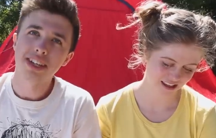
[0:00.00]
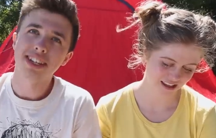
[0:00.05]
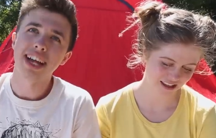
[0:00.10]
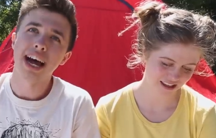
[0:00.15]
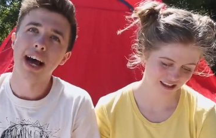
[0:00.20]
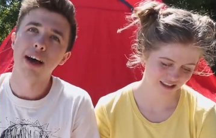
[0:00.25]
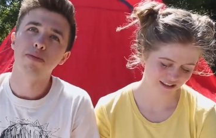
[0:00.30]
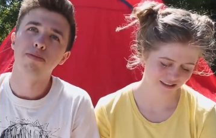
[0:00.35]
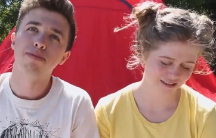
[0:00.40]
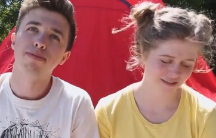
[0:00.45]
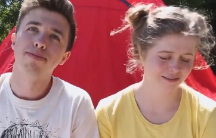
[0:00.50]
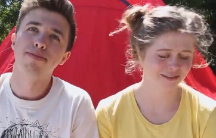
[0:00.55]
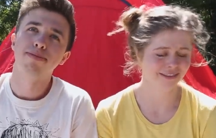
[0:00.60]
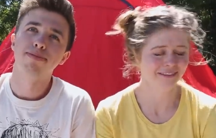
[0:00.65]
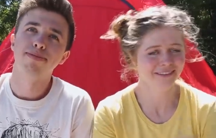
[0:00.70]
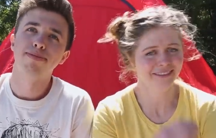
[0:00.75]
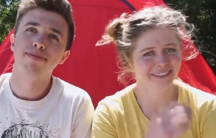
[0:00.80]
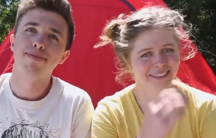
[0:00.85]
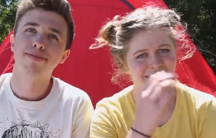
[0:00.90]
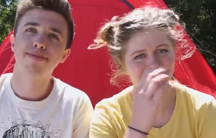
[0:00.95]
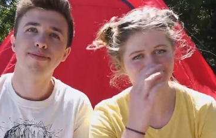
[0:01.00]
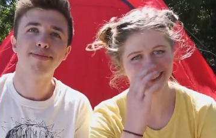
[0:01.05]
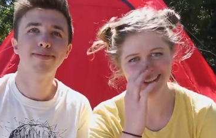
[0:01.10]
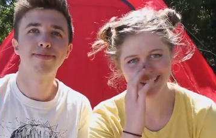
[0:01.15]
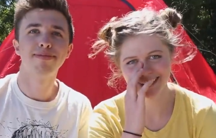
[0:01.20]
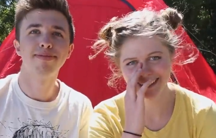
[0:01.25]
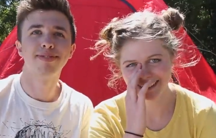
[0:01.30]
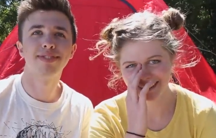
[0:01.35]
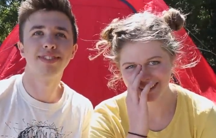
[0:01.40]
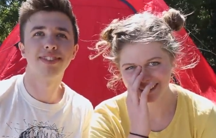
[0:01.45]
Speaker 1: went down,
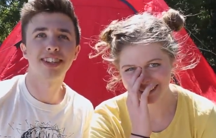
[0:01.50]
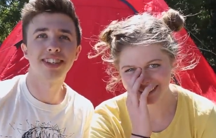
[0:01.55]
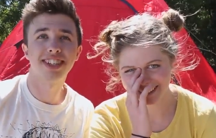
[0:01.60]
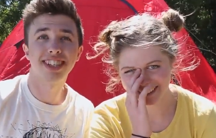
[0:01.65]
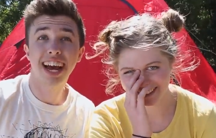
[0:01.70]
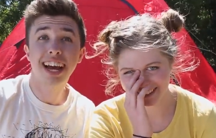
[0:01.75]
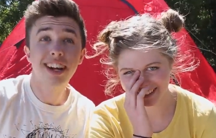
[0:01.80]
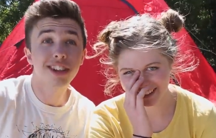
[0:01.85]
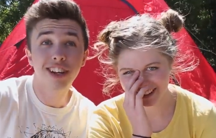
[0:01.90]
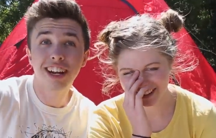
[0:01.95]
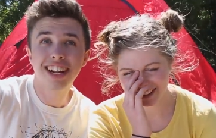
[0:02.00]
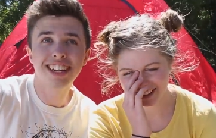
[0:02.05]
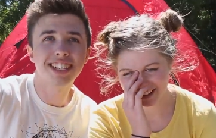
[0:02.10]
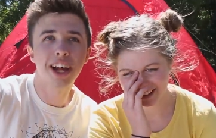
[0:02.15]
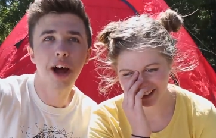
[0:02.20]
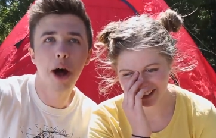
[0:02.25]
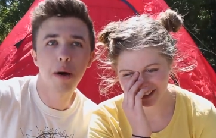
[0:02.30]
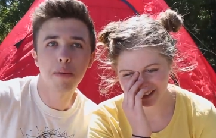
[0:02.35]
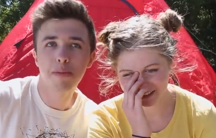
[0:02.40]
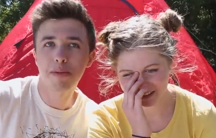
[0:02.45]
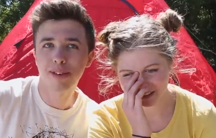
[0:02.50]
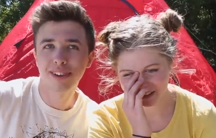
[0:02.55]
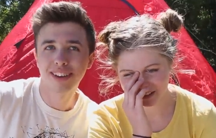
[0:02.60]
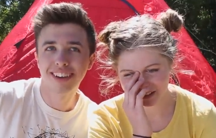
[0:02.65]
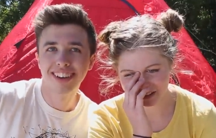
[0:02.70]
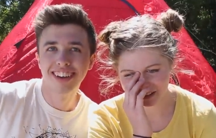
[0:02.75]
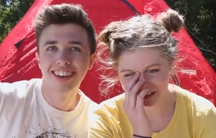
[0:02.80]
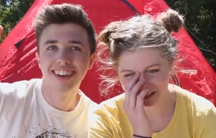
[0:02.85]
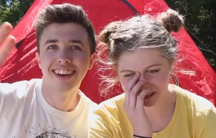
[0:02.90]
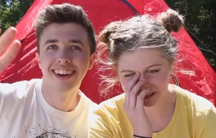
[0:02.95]
the stage lit up,
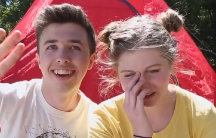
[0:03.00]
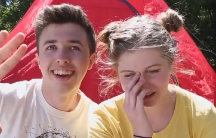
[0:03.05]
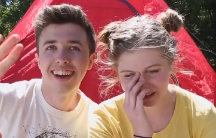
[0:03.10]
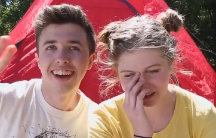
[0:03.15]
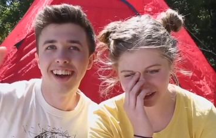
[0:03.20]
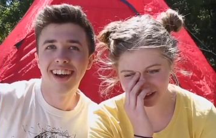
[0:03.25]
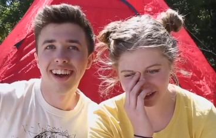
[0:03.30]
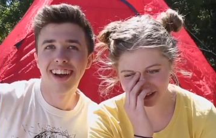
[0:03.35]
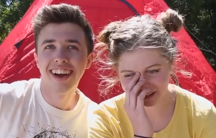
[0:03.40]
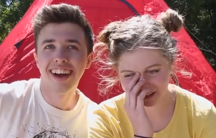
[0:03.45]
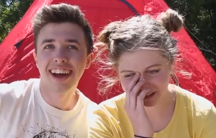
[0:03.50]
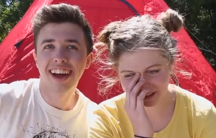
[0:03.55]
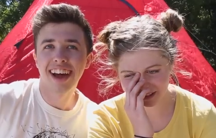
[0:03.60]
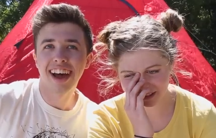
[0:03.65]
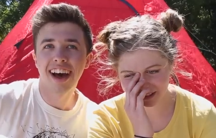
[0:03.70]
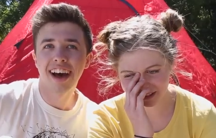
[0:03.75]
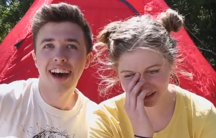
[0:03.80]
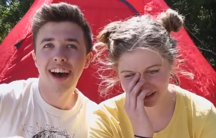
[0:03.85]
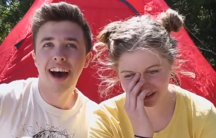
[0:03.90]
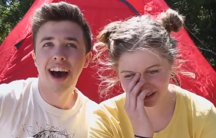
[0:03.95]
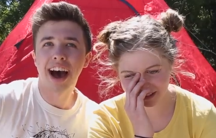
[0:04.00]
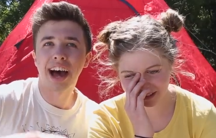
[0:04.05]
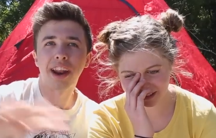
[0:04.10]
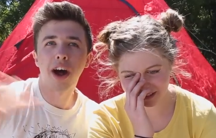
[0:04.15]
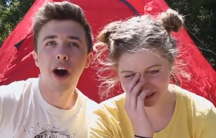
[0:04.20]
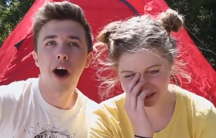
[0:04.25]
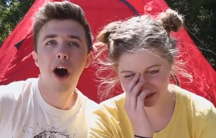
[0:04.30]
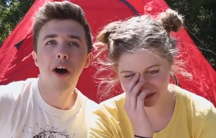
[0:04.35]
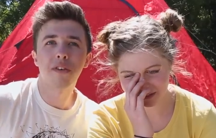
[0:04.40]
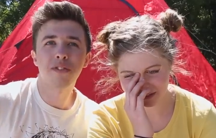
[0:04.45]
hmm. and
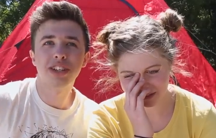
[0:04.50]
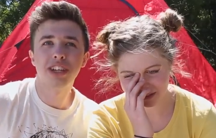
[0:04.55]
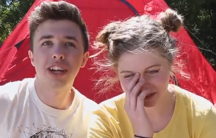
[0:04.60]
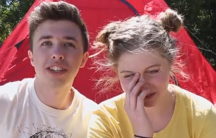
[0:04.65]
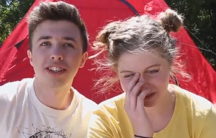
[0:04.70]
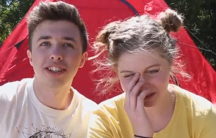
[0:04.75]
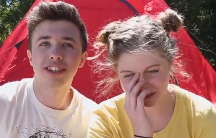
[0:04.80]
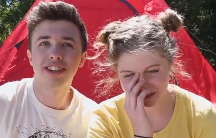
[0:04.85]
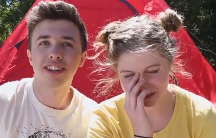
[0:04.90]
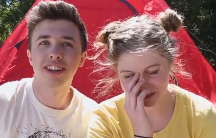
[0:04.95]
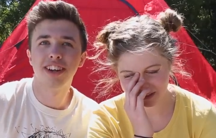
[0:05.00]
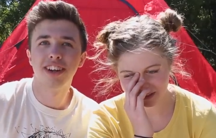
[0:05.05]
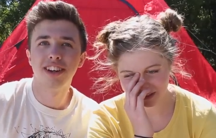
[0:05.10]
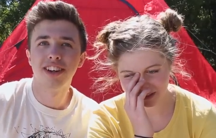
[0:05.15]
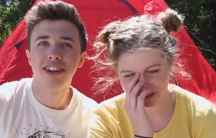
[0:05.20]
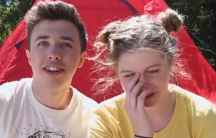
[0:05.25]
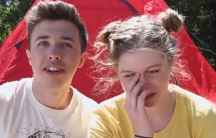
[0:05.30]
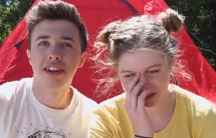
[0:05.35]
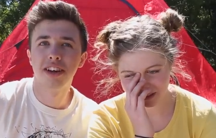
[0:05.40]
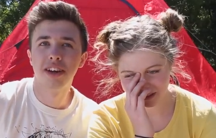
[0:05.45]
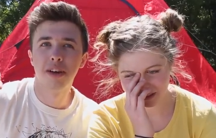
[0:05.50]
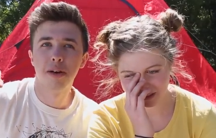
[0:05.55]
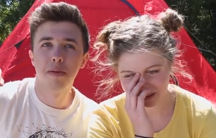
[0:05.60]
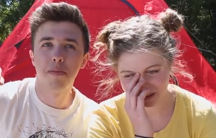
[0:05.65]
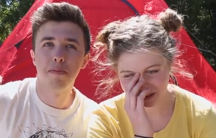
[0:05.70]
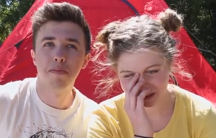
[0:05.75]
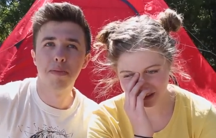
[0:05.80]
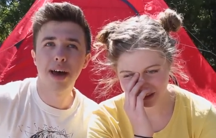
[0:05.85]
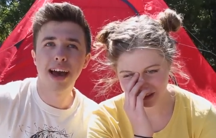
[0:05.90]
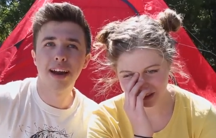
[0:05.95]
half a dozen
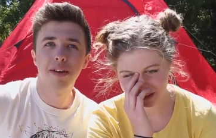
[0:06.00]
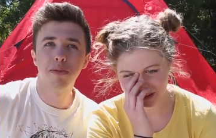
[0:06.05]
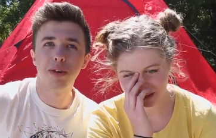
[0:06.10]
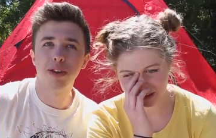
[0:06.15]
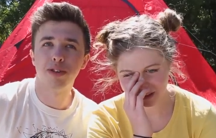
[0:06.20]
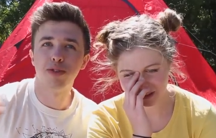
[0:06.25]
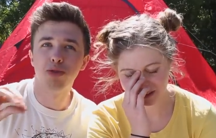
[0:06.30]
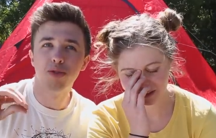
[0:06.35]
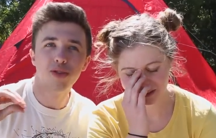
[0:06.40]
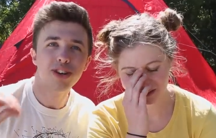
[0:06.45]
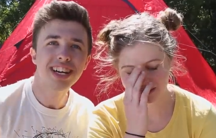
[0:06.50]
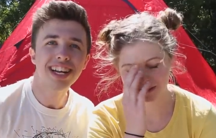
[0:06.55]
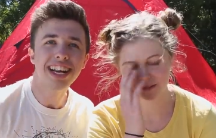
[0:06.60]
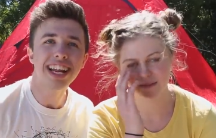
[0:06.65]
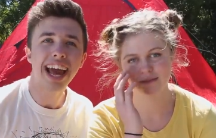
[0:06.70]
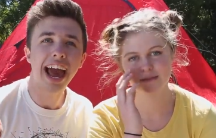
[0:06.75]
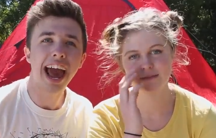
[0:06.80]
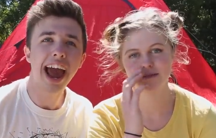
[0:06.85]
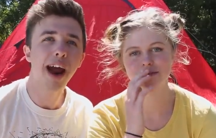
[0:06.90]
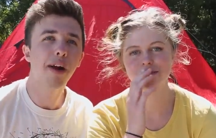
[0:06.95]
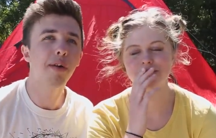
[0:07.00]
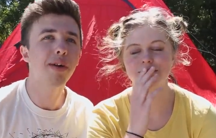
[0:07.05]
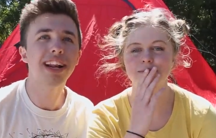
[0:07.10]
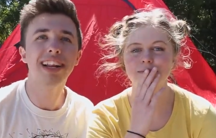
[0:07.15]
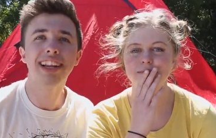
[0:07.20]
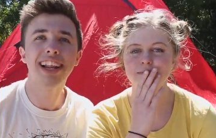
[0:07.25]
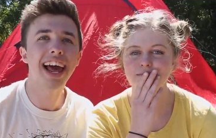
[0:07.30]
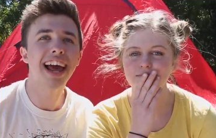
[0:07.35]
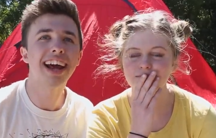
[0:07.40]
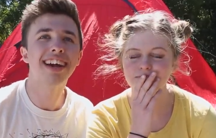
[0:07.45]
men with really hairy
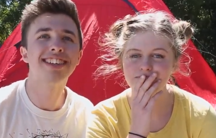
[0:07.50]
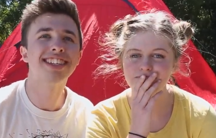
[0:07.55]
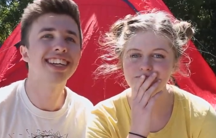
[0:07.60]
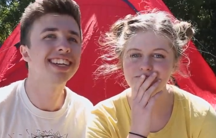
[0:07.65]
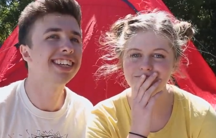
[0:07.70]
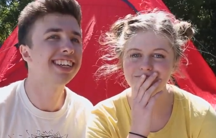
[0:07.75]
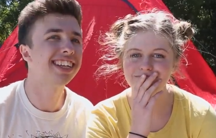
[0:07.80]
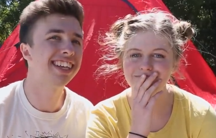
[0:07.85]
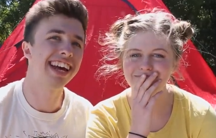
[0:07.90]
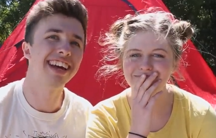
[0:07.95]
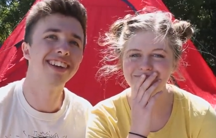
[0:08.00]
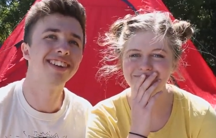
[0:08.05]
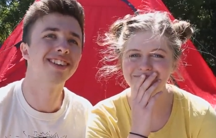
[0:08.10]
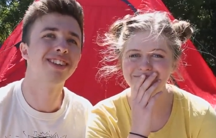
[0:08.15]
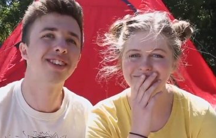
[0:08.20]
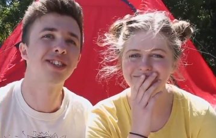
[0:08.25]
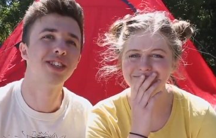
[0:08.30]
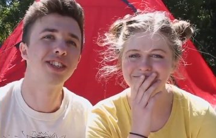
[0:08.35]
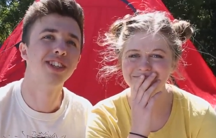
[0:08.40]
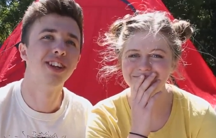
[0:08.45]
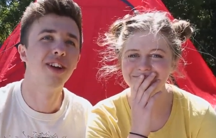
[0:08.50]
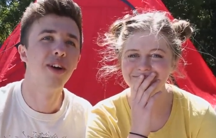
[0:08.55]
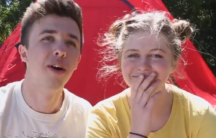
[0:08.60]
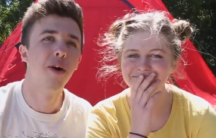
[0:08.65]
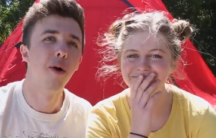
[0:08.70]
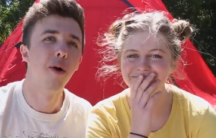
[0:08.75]
legs in kilts